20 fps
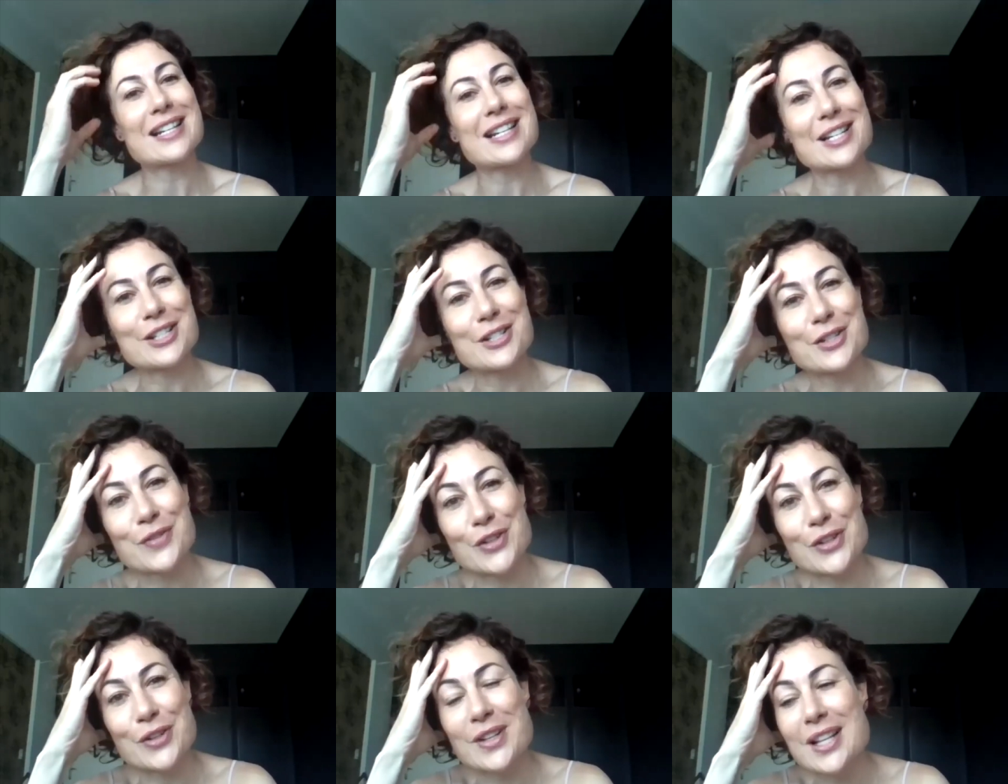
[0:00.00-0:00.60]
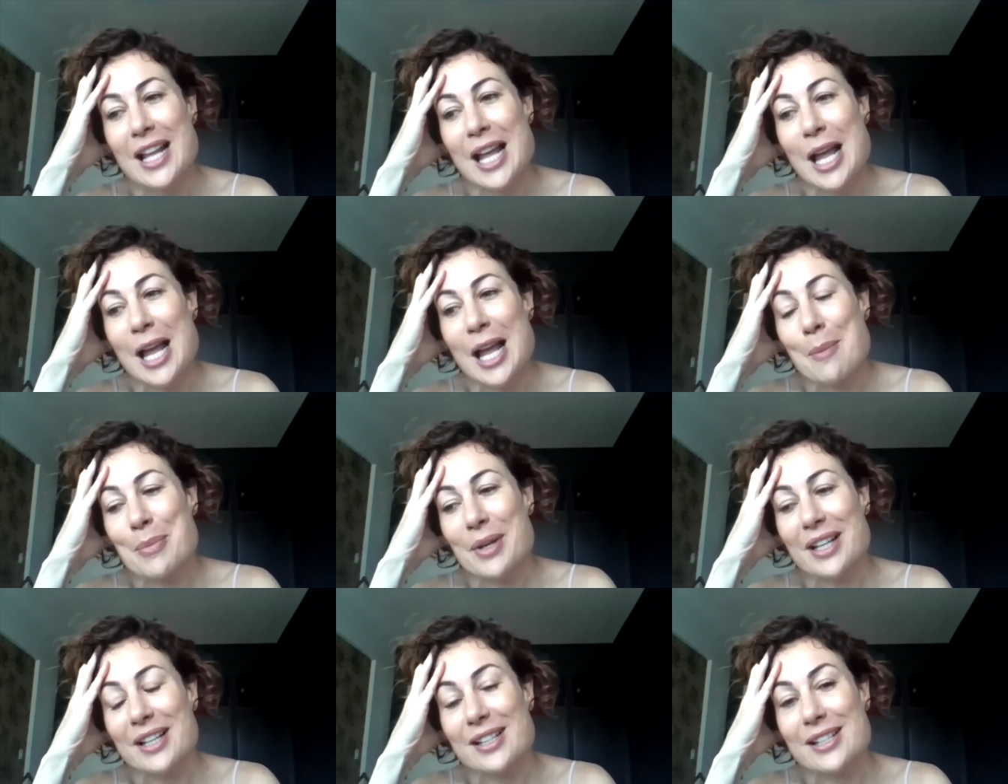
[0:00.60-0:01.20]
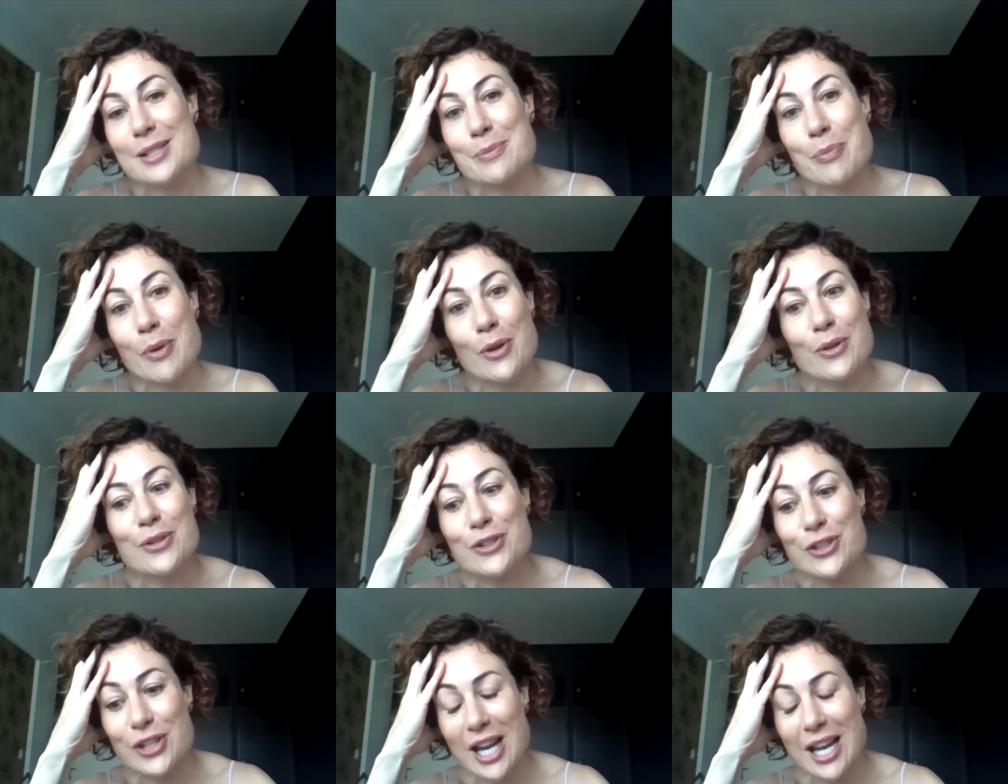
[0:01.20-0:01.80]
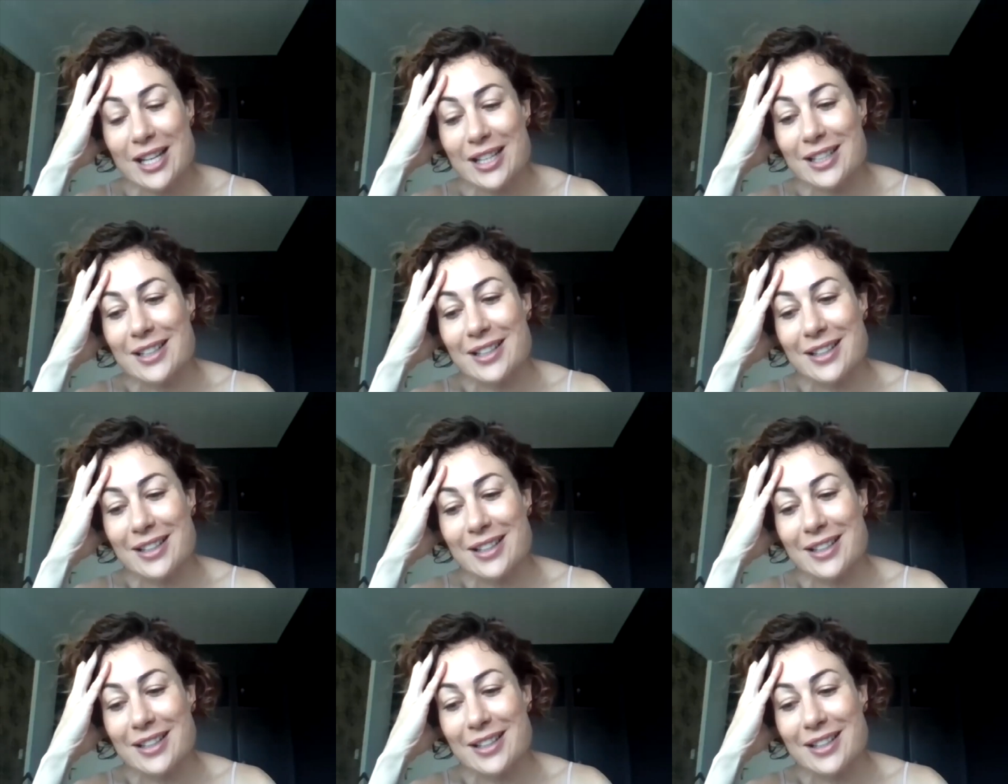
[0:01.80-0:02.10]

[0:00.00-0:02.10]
interview, because both Shannon